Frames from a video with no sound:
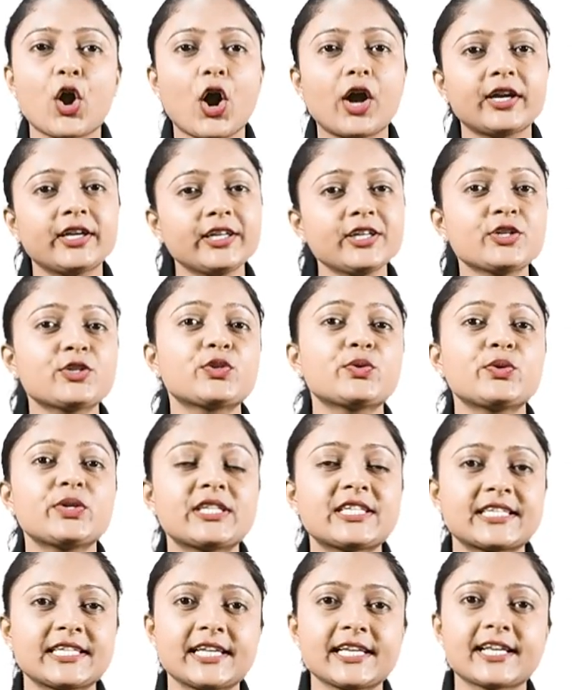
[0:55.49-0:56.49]
Cotton,
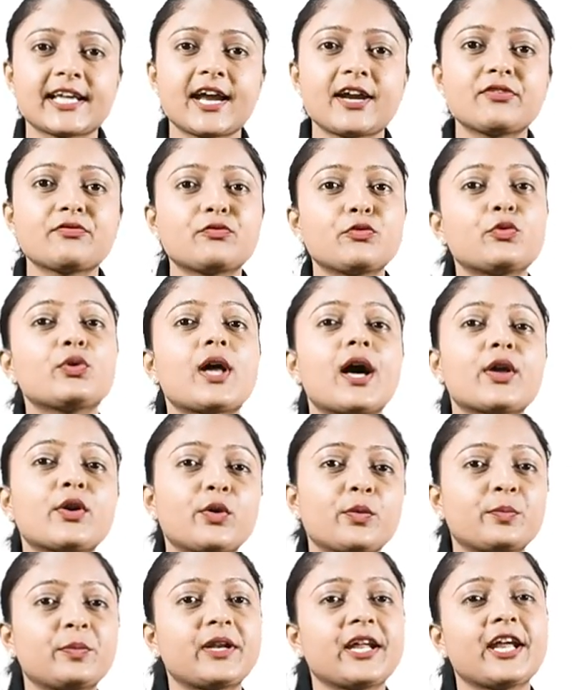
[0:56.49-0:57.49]
jute, silk and wool
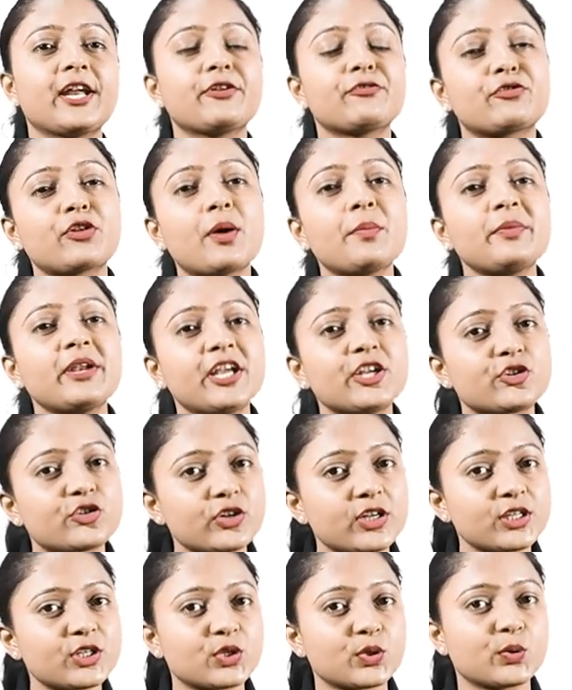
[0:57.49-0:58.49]
are obtained from
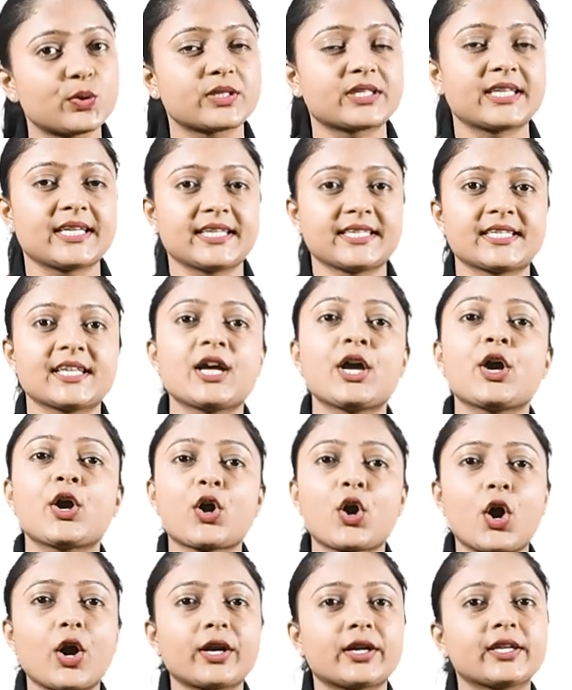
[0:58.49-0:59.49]
natural sources.
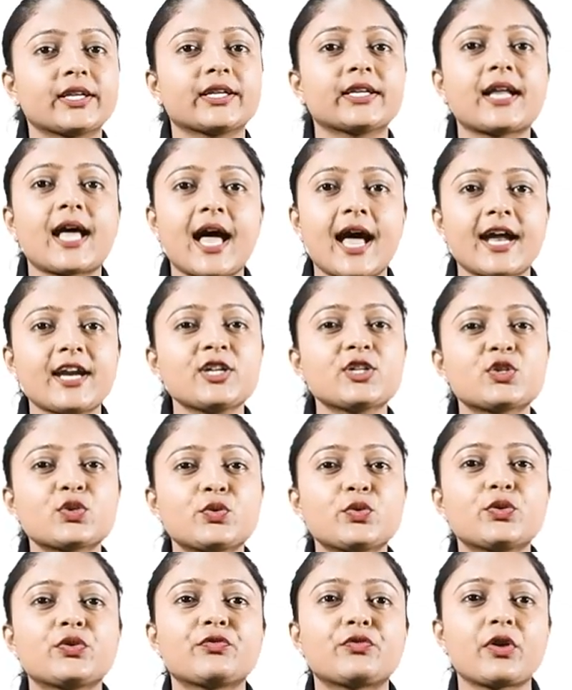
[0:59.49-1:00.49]
Cotton and
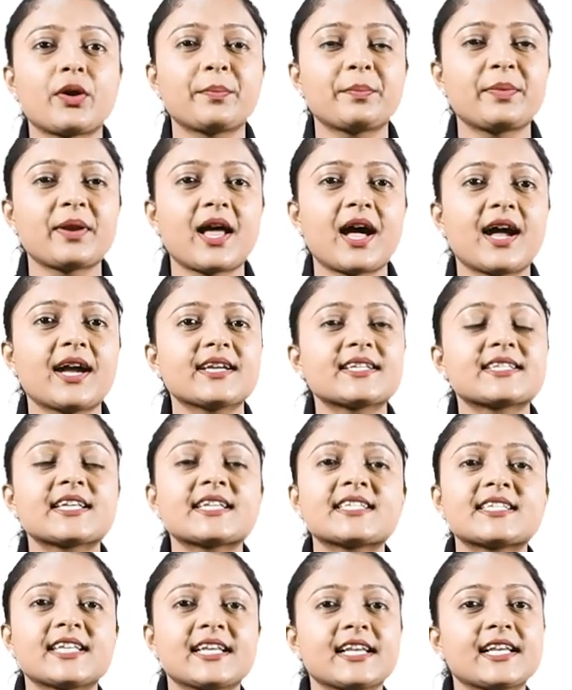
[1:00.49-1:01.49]
jute from plants,
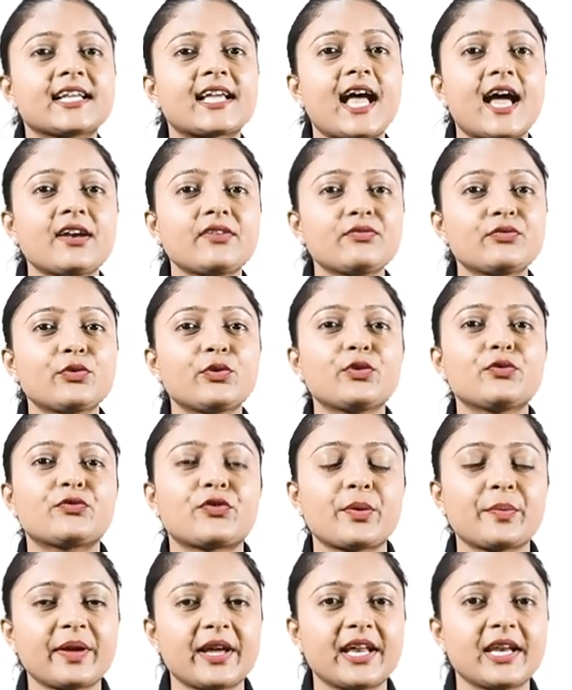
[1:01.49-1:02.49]
silk and wool
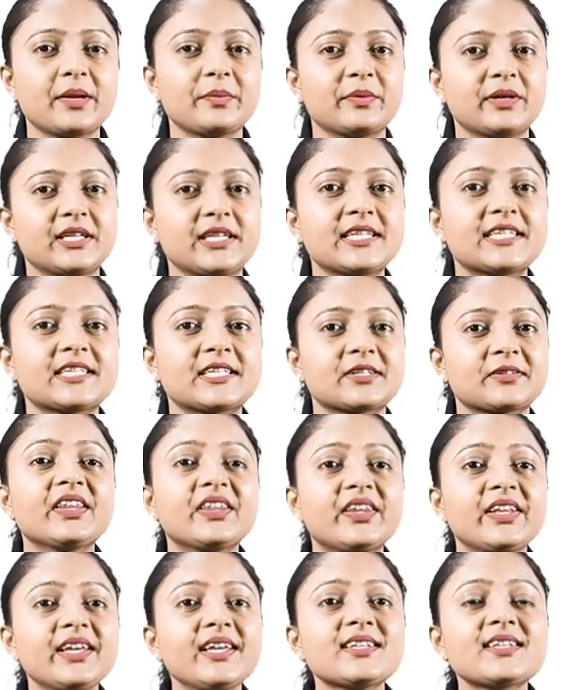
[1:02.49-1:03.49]
from animals,
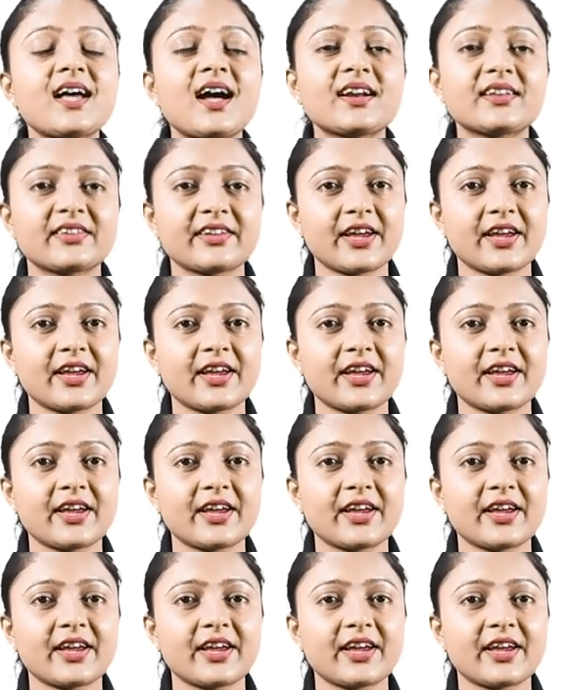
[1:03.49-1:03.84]
these are